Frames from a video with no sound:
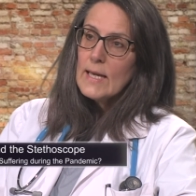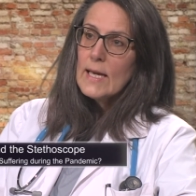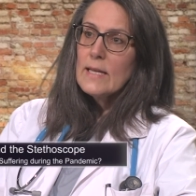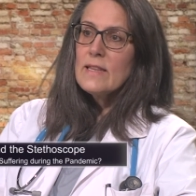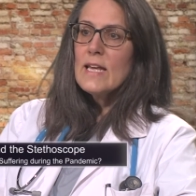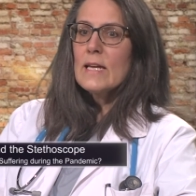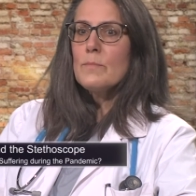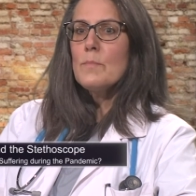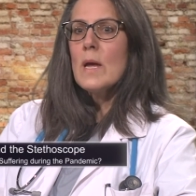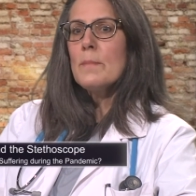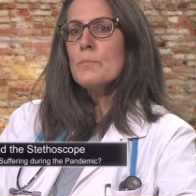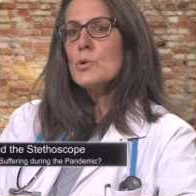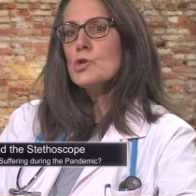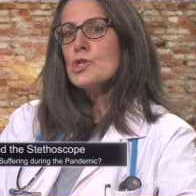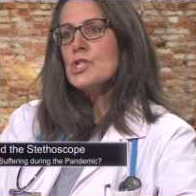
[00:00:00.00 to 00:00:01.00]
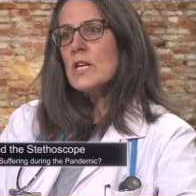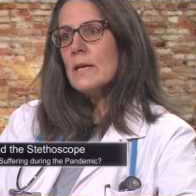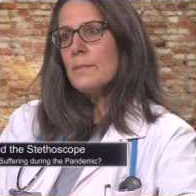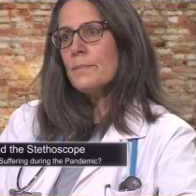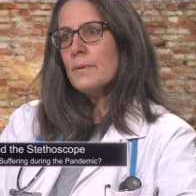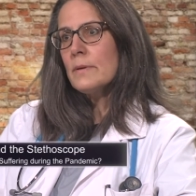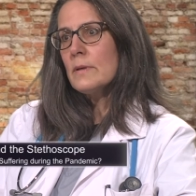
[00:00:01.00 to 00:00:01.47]
and that
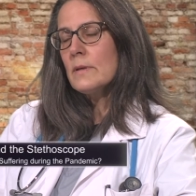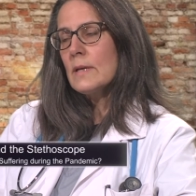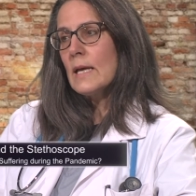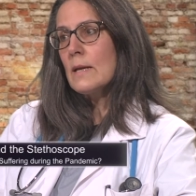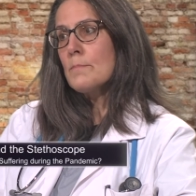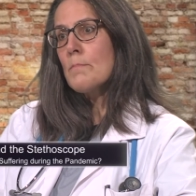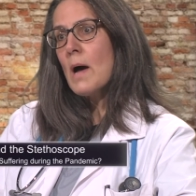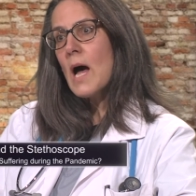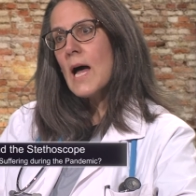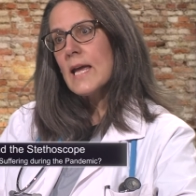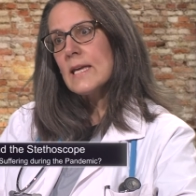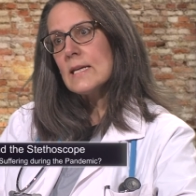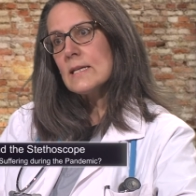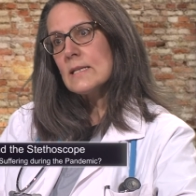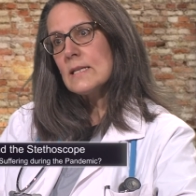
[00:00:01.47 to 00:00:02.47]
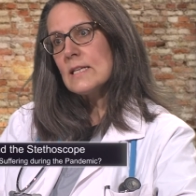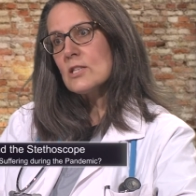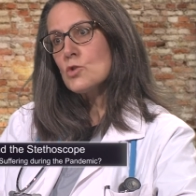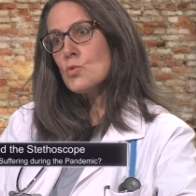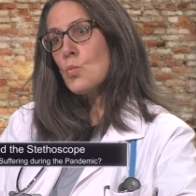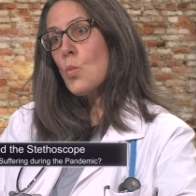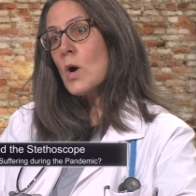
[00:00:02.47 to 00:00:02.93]
membership and buy in
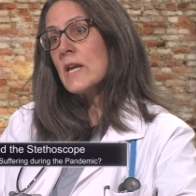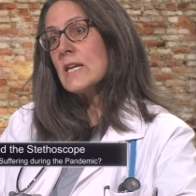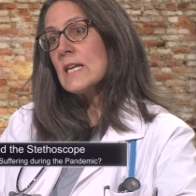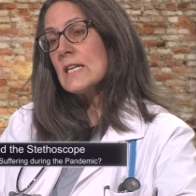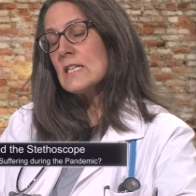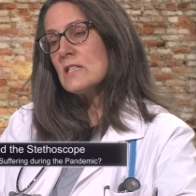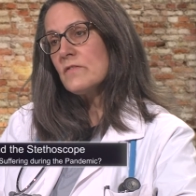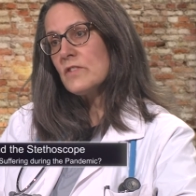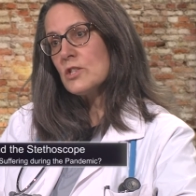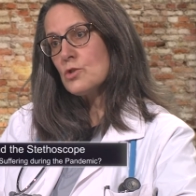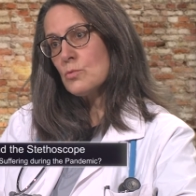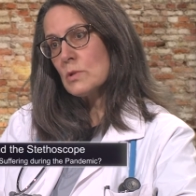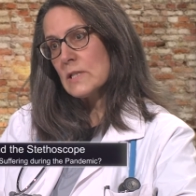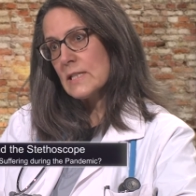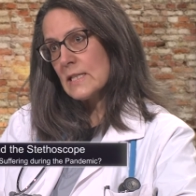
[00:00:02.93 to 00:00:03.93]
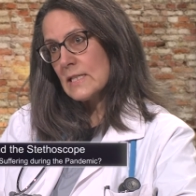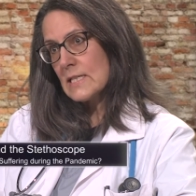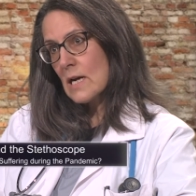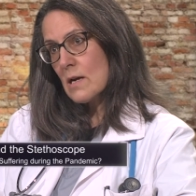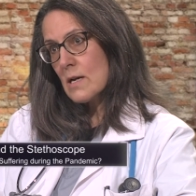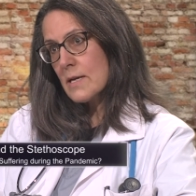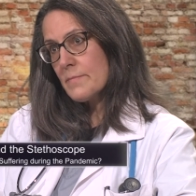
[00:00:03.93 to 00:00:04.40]
is one individual at a
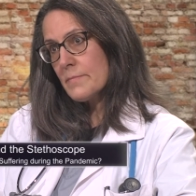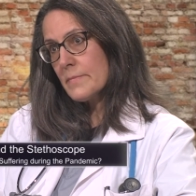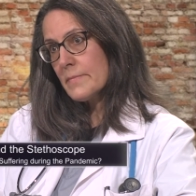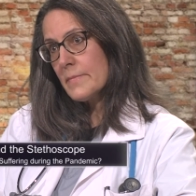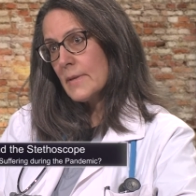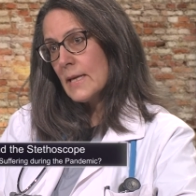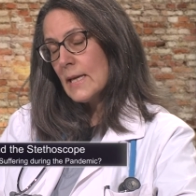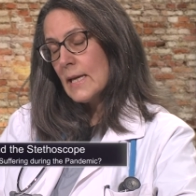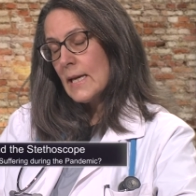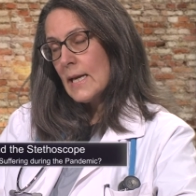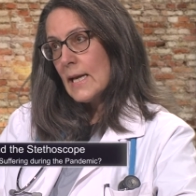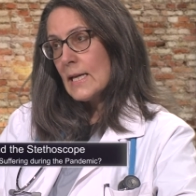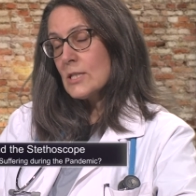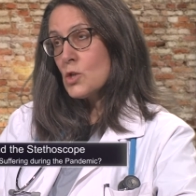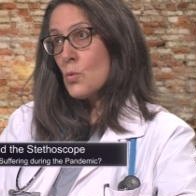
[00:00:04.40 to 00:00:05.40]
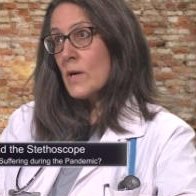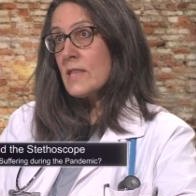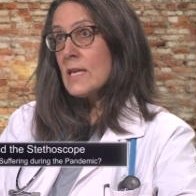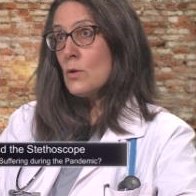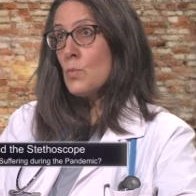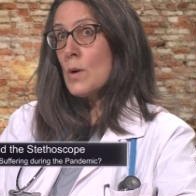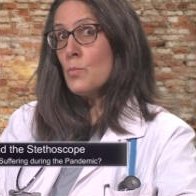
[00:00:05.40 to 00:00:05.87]
time. And so I
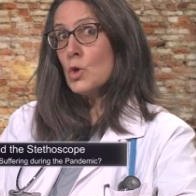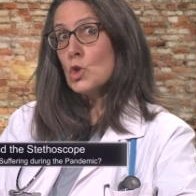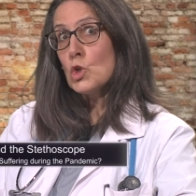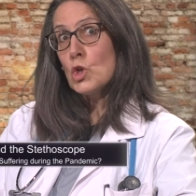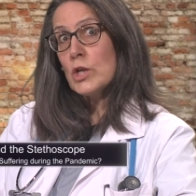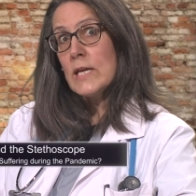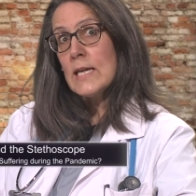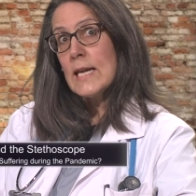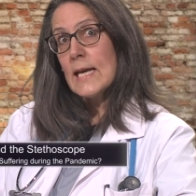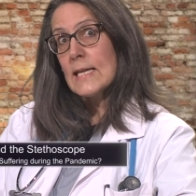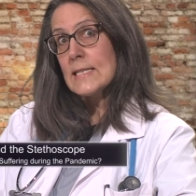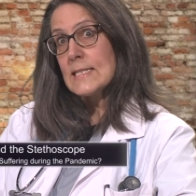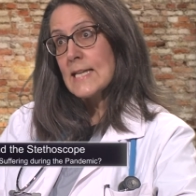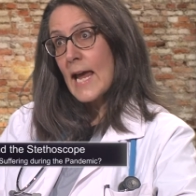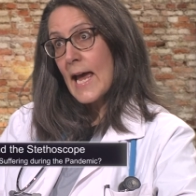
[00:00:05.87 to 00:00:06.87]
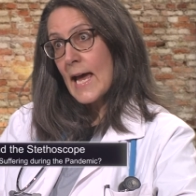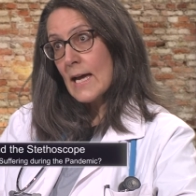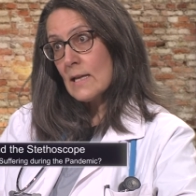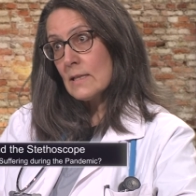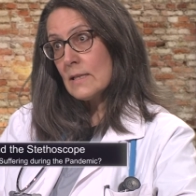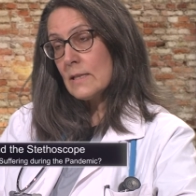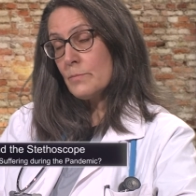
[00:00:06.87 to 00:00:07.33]
think when we're looking at
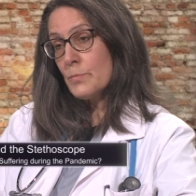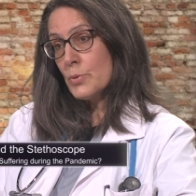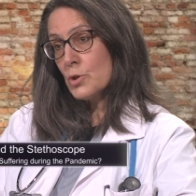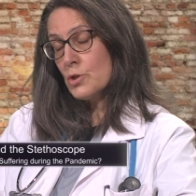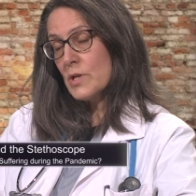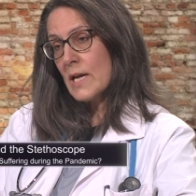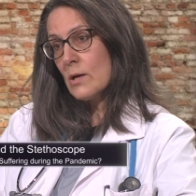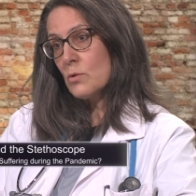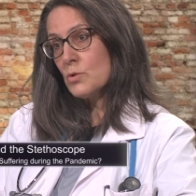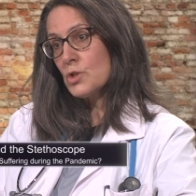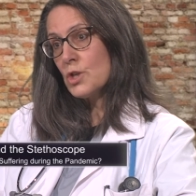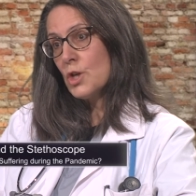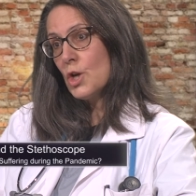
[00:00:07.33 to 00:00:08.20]
tackling burnout,